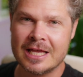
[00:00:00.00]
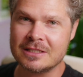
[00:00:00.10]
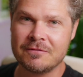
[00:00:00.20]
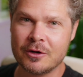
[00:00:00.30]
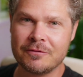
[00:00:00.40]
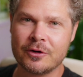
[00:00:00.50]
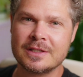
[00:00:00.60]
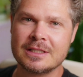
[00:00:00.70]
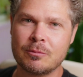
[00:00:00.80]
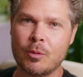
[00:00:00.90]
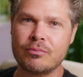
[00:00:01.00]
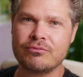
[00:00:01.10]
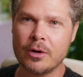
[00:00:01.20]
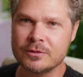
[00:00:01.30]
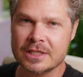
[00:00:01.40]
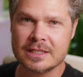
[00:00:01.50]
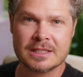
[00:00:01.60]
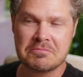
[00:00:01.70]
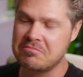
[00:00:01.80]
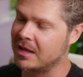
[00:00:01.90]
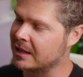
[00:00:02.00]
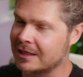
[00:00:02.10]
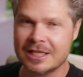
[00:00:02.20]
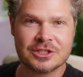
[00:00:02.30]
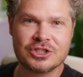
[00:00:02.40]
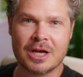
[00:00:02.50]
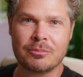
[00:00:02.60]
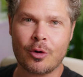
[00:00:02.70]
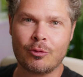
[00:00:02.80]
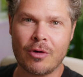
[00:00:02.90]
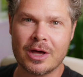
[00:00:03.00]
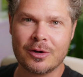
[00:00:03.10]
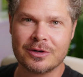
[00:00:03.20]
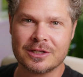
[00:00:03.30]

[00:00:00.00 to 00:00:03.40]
It's a very simple process. Let's jump right on